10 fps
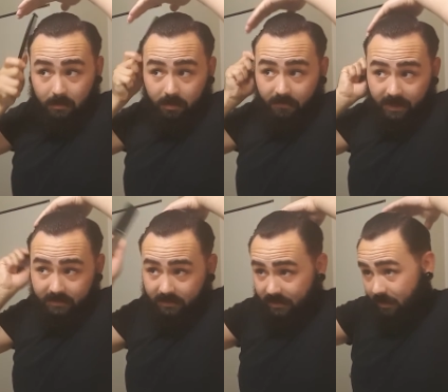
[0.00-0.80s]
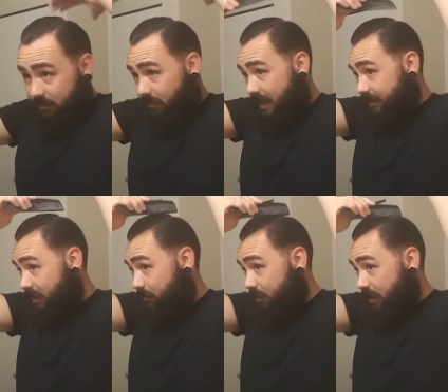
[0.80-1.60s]
provides the same as Black
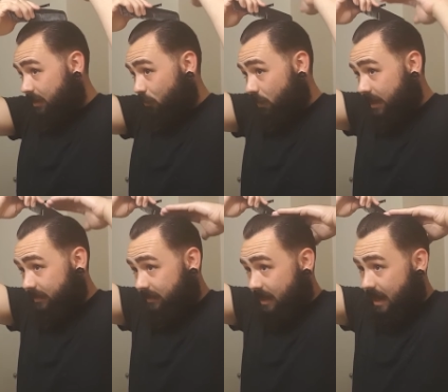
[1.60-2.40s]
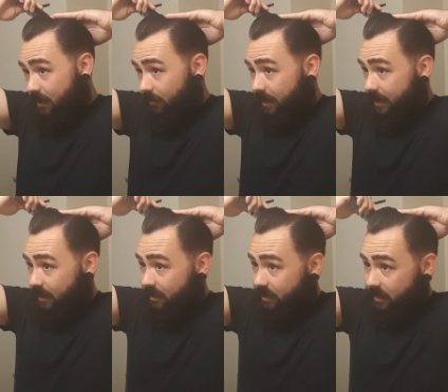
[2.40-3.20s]
Ship. You get a great style, and
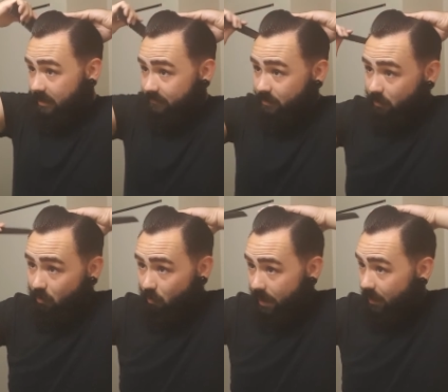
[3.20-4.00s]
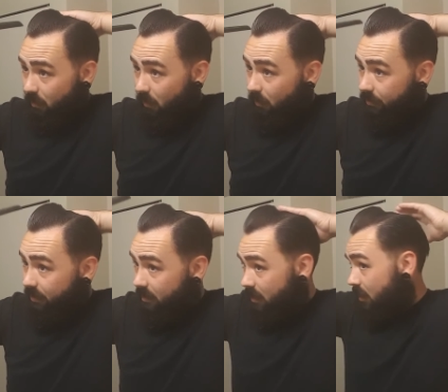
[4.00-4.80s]
it gives you a great
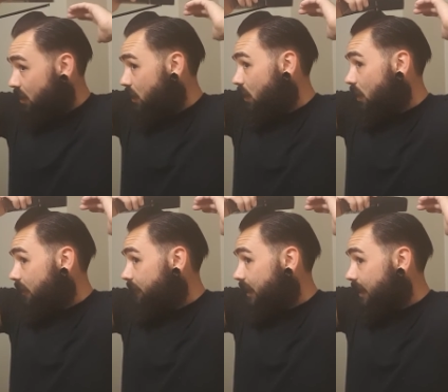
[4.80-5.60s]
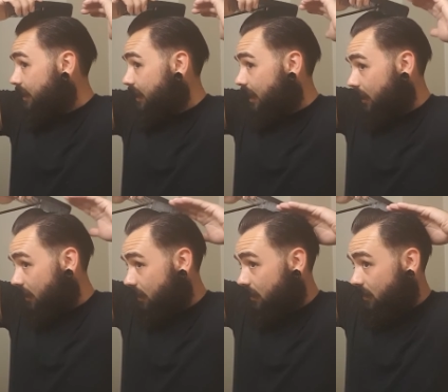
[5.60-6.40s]
hold all fucking day.